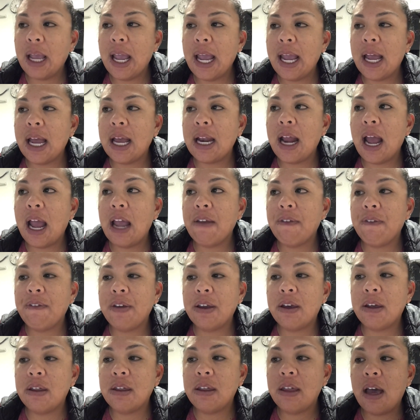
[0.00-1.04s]
And I
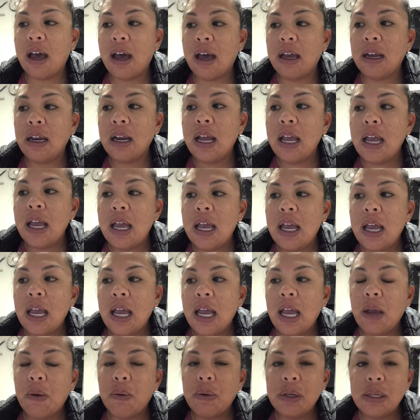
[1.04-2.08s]
feel that
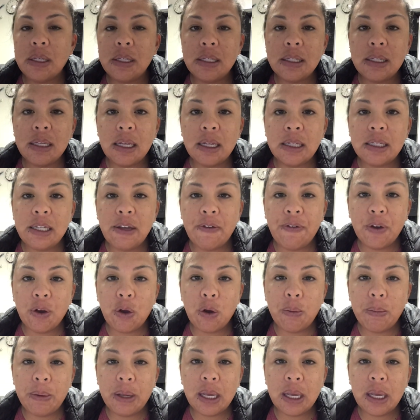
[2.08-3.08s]
it was difficult